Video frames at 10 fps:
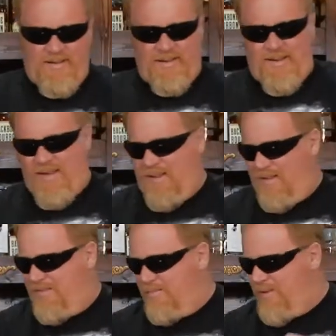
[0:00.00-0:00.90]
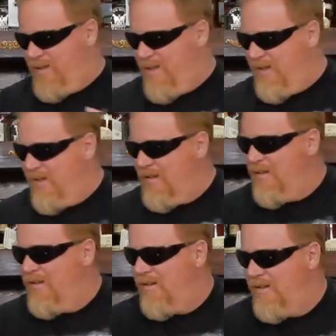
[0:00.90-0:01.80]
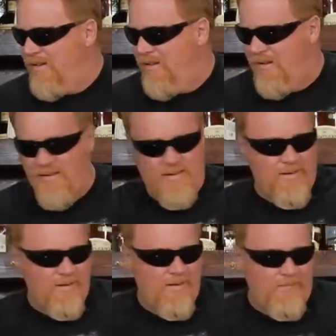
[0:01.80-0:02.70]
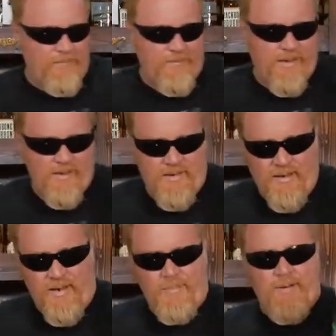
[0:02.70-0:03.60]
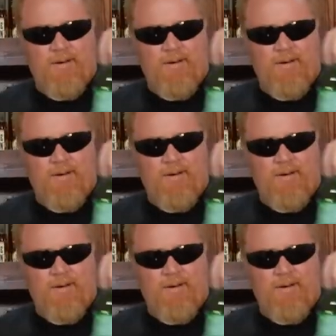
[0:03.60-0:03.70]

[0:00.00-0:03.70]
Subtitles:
it. Put that in. And you top it